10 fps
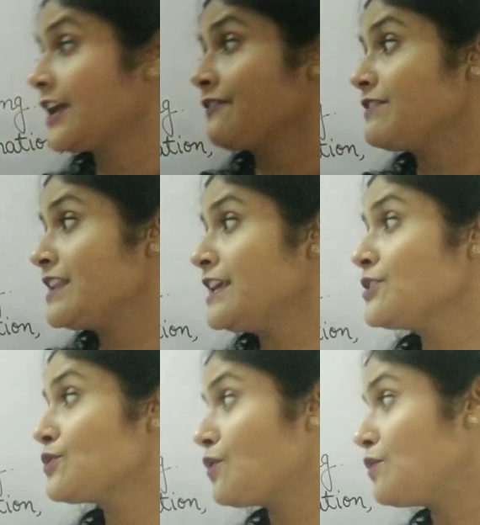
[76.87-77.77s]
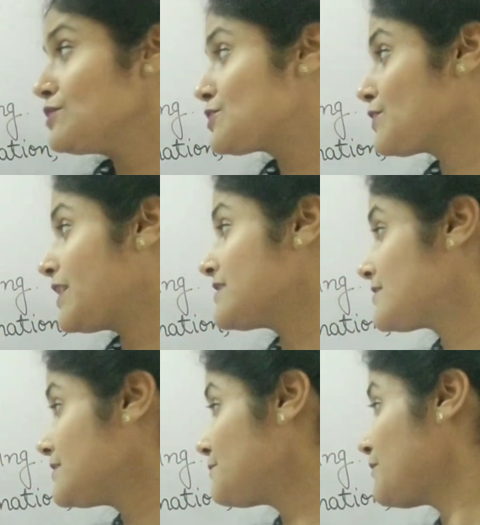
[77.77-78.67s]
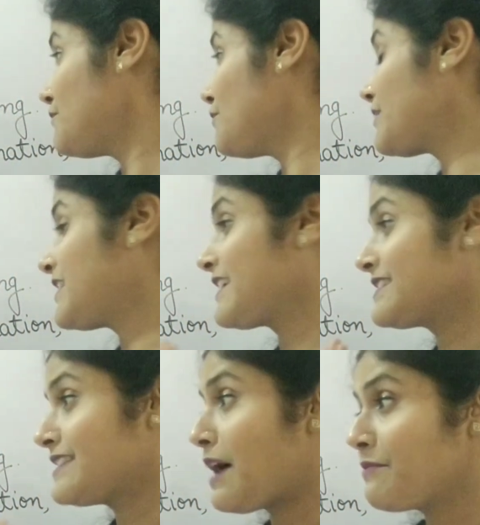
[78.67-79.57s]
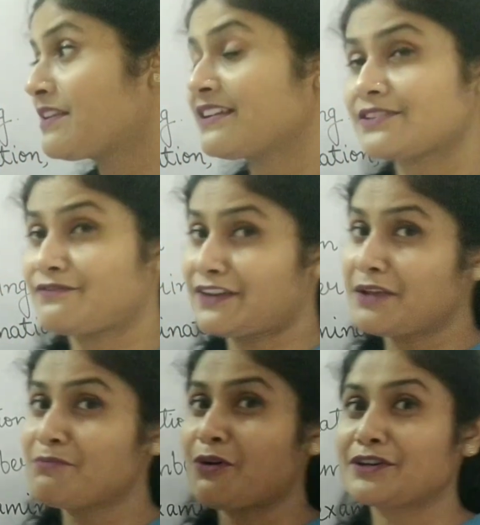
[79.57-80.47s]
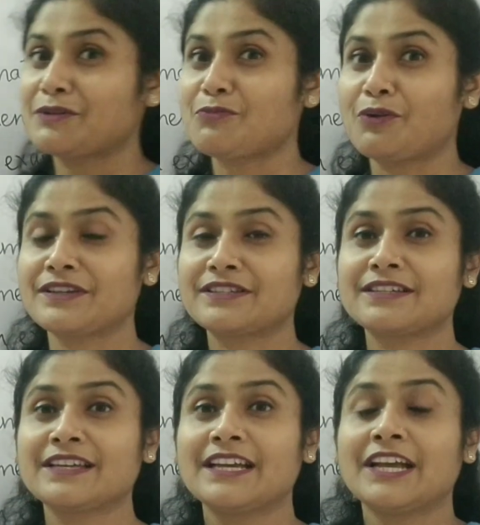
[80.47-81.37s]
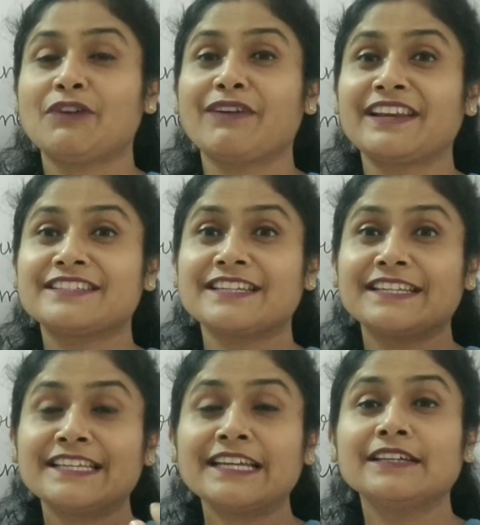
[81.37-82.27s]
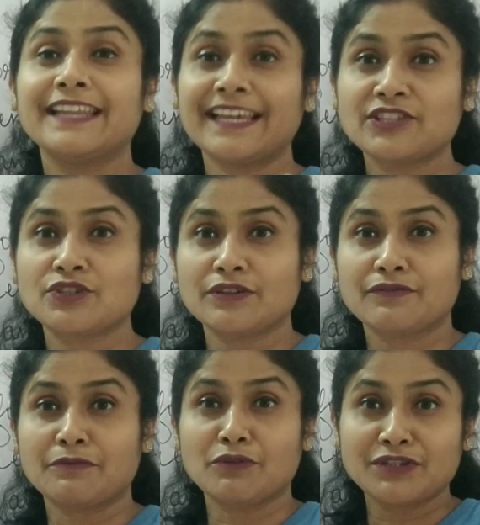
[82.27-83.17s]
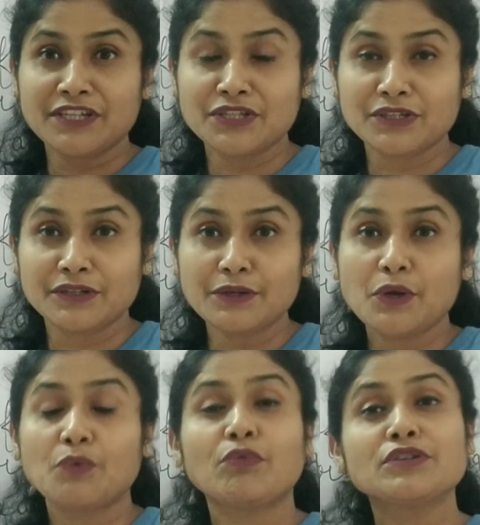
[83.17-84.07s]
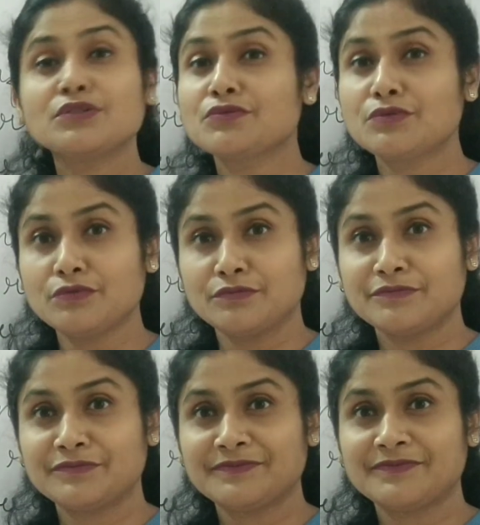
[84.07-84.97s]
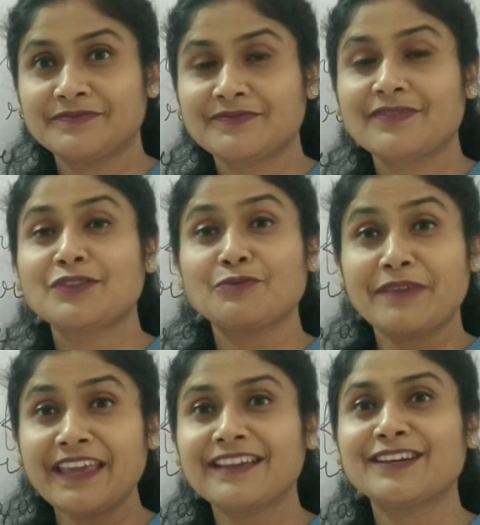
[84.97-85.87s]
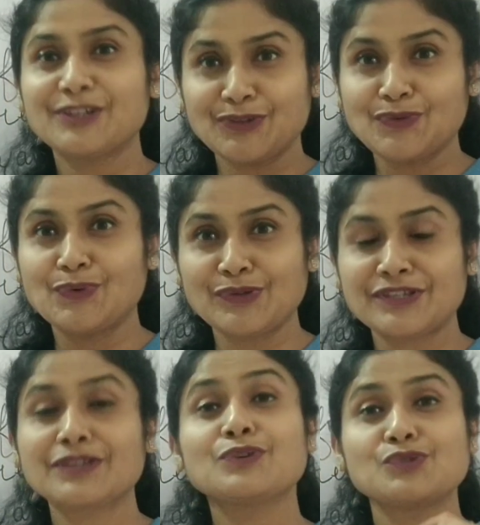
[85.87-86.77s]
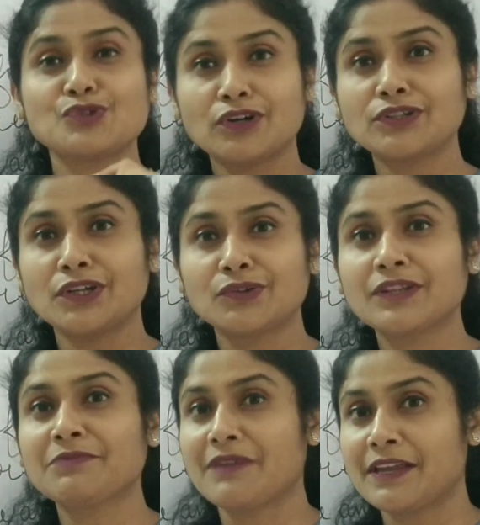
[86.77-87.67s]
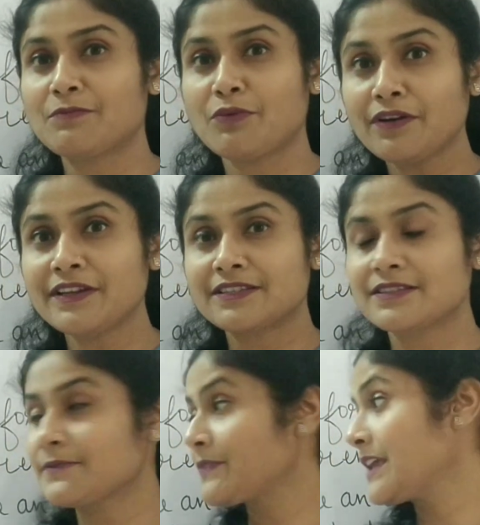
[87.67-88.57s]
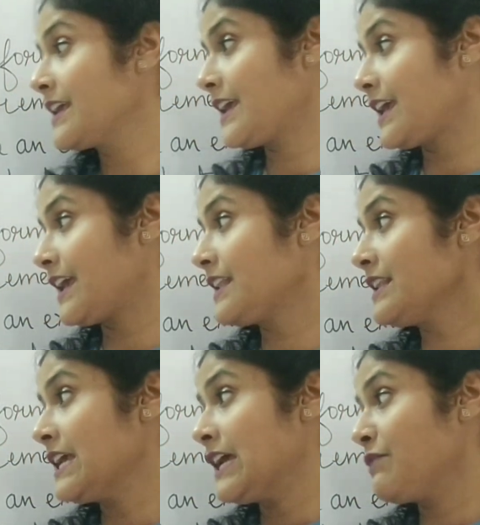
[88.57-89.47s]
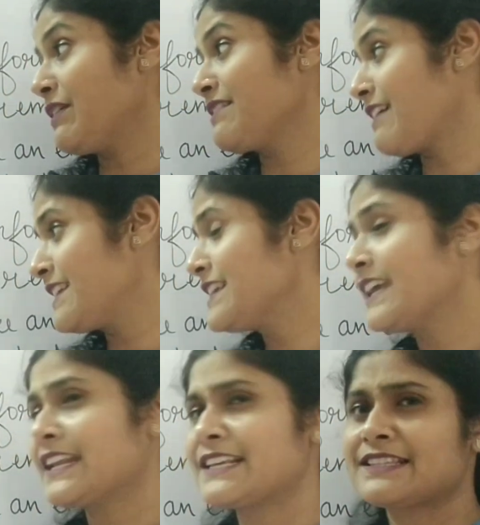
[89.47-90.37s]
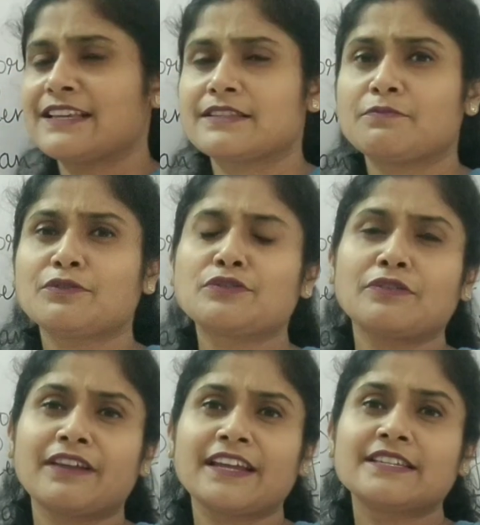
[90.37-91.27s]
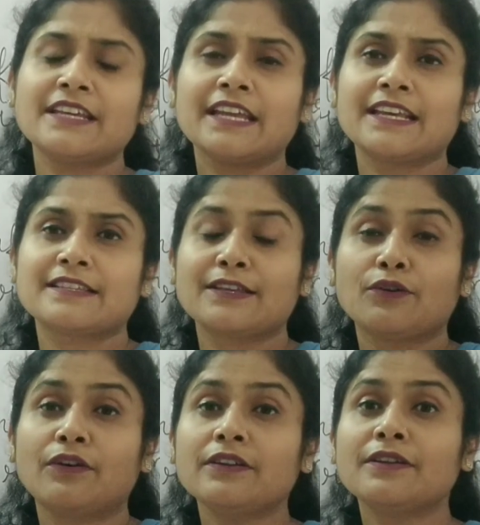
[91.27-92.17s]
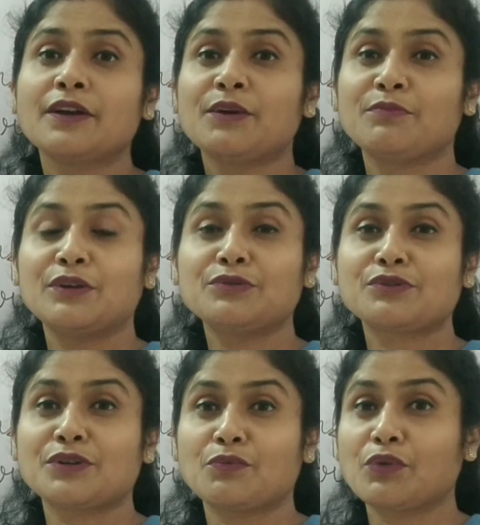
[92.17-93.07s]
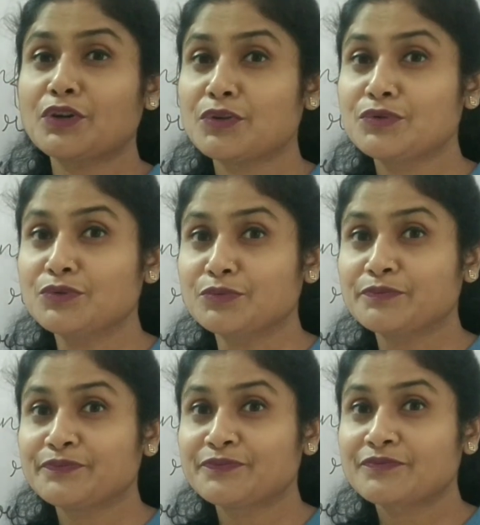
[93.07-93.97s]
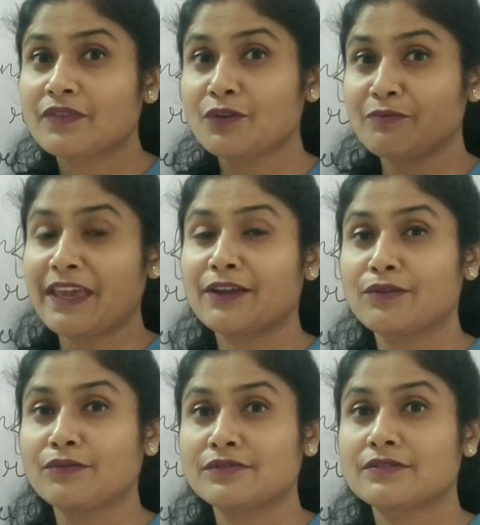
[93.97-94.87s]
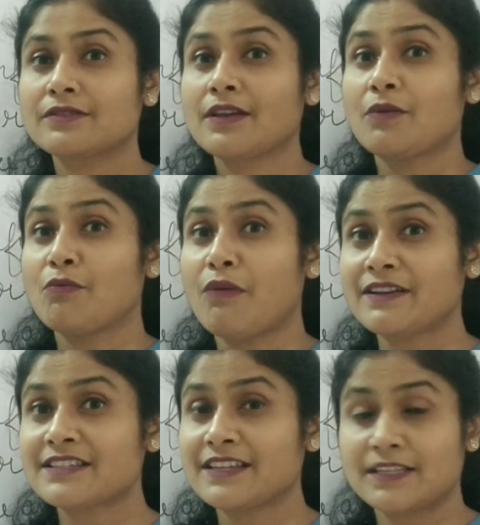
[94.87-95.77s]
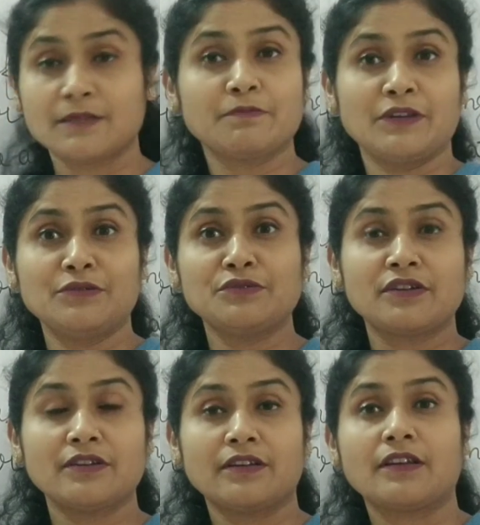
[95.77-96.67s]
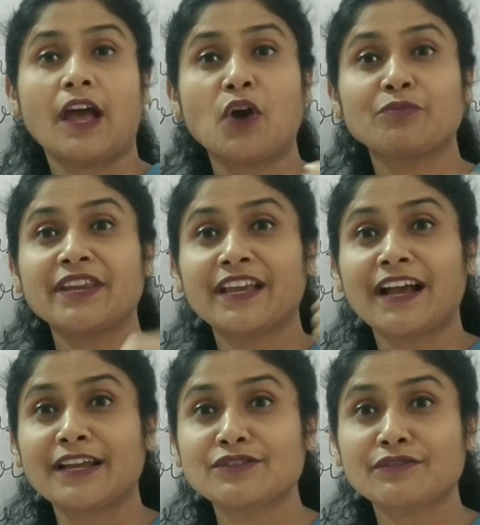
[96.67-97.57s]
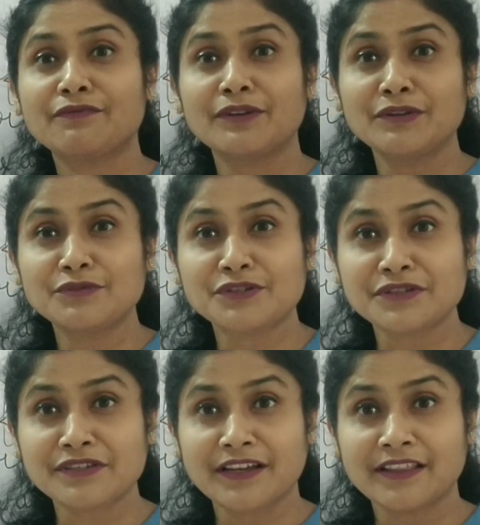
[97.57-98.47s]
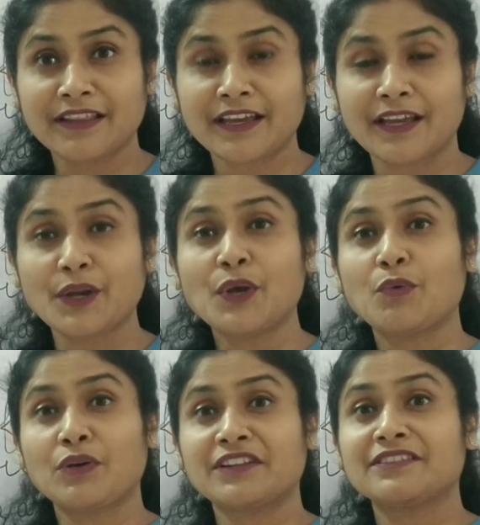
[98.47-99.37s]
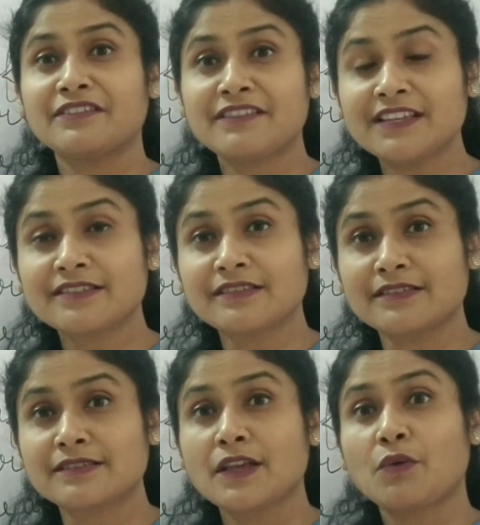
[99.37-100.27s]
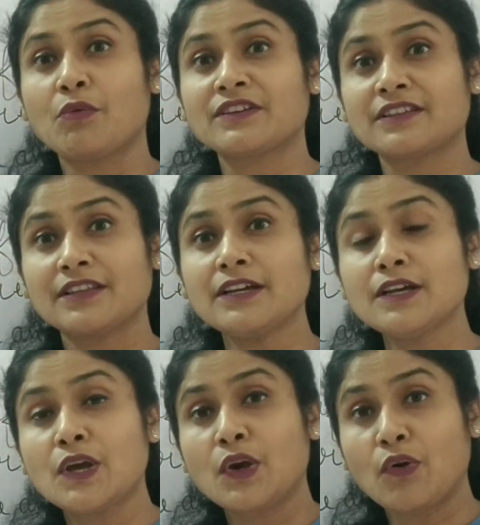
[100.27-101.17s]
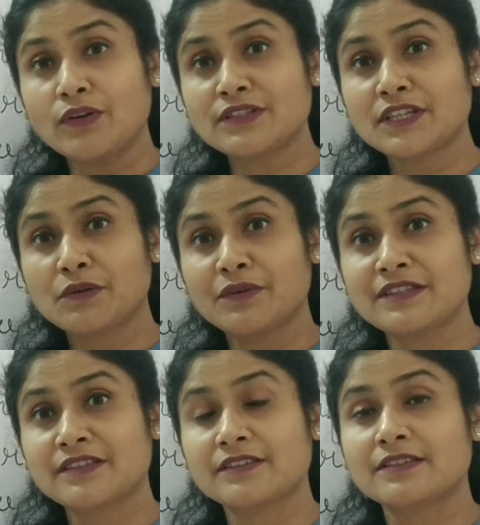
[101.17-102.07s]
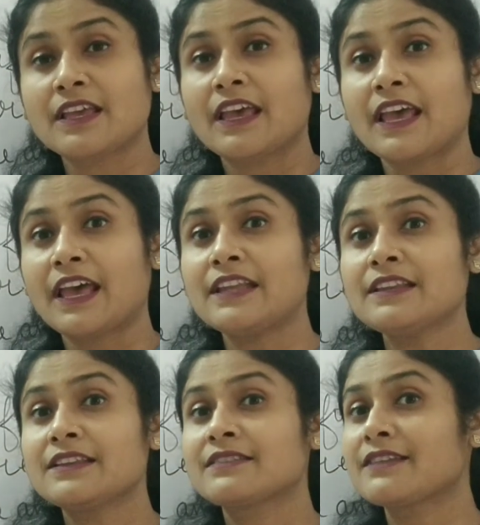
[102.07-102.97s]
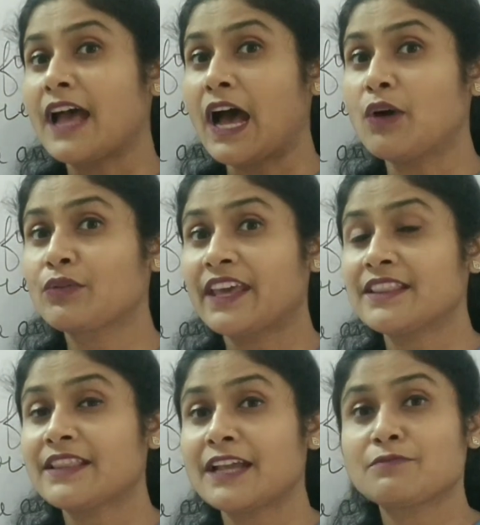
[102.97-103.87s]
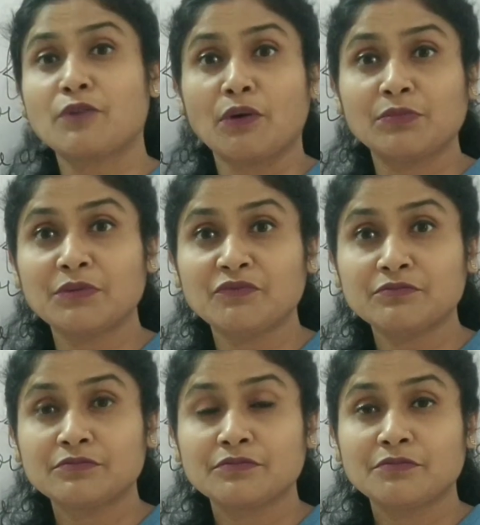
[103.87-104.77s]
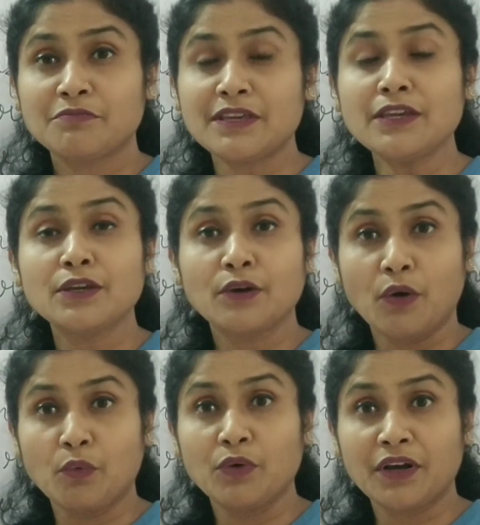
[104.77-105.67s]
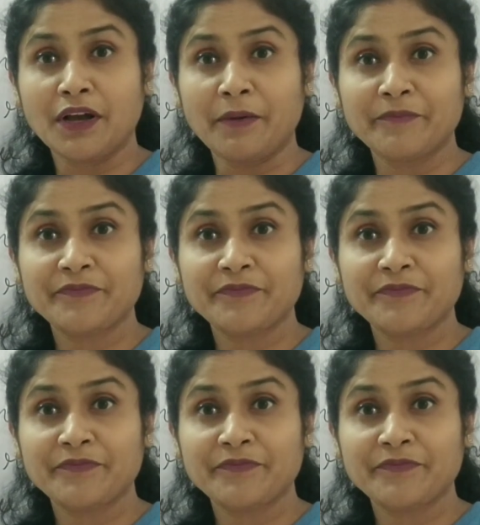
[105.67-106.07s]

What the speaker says: We need notes to consult before an examination. Very important point. While attending a lecture from your teacher, what do? You make notes. You jot down the main points. And while writing an essay, suppose you're writing an essay on pollution, what do? You make notes. What is pollution? How many kinds of pollutions are there? What are the reasons? What are the consequences? And how can that problem be overcome?